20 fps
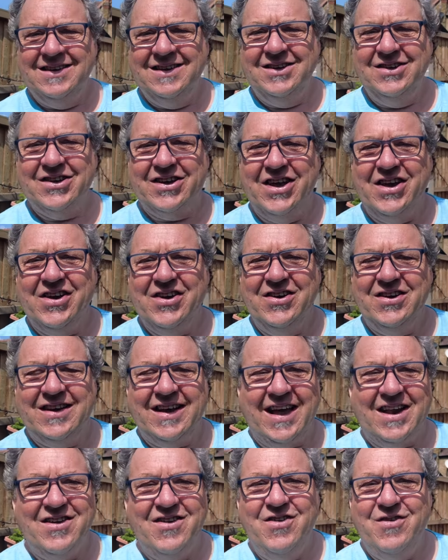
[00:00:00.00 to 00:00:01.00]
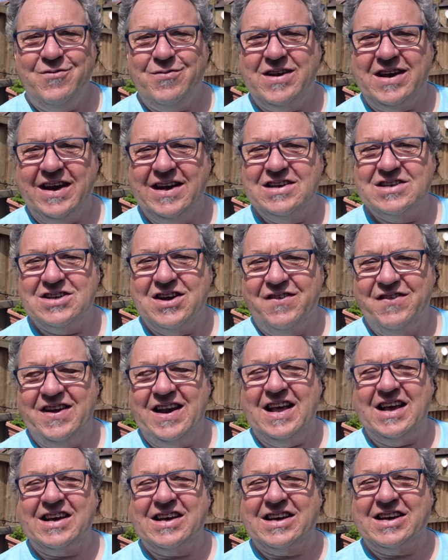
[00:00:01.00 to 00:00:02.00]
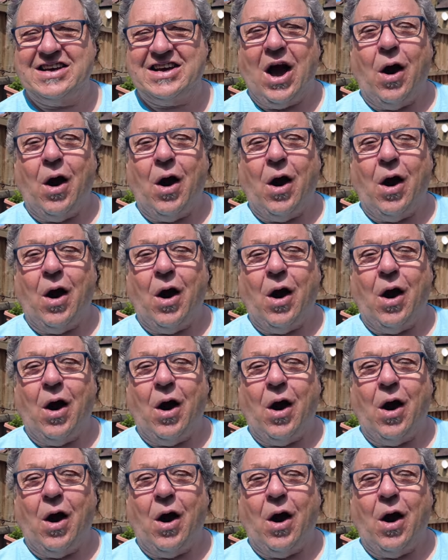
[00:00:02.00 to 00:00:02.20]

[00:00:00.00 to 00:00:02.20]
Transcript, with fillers: Looking good, get new potatoes up in it.